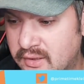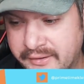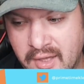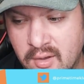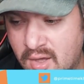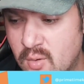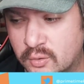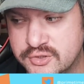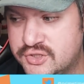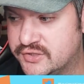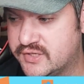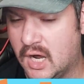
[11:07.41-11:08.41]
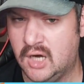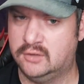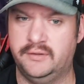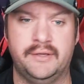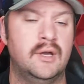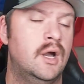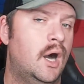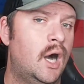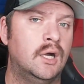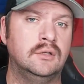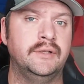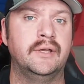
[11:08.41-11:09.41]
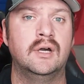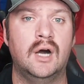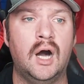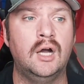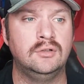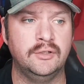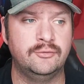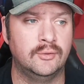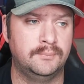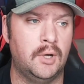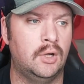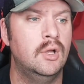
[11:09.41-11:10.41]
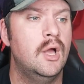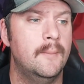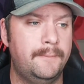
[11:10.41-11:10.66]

like, it, it was just ugly, ugly, ugly football.